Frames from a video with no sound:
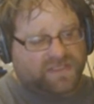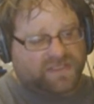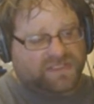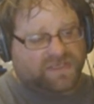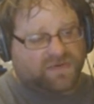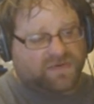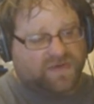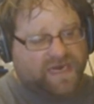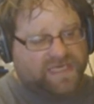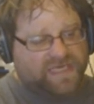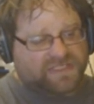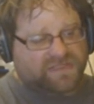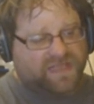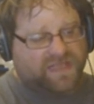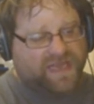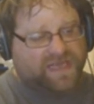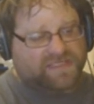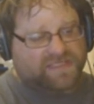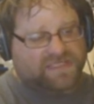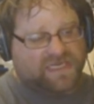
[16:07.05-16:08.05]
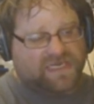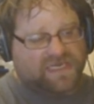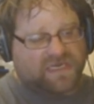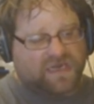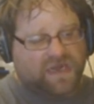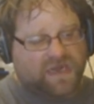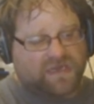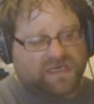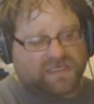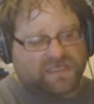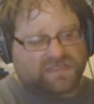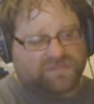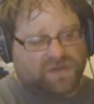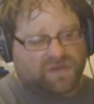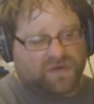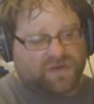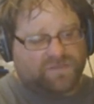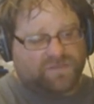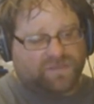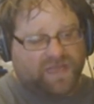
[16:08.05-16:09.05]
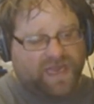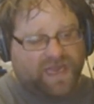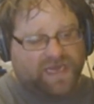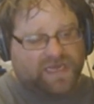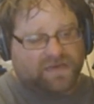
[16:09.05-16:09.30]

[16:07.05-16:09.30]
and crash lands on an unexplored planet.